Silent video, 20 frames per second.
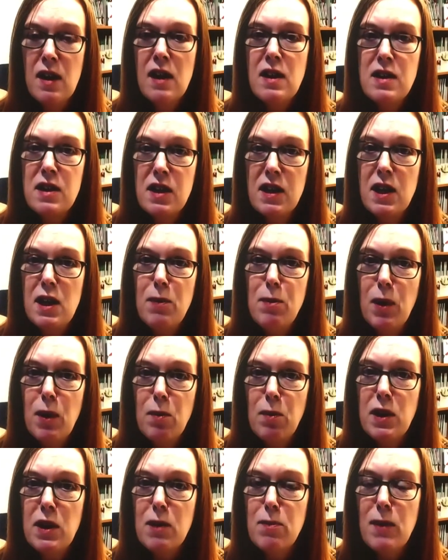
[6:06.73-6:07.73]
to keep up
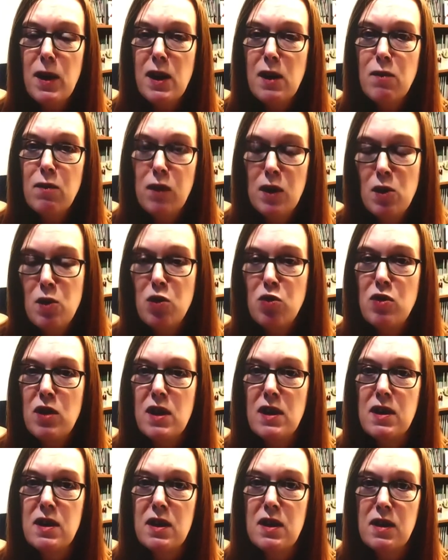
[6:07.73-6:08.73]
with the main flu
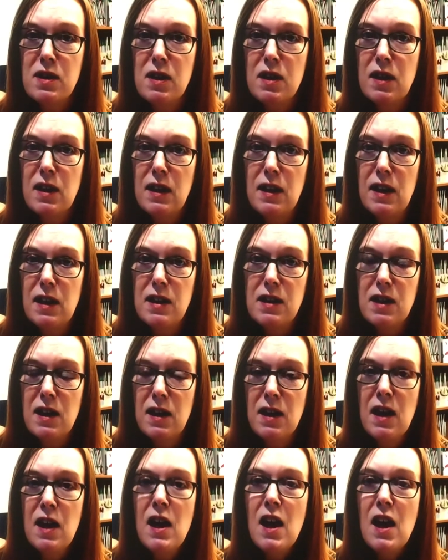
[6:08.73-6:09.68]
strains that are circulating.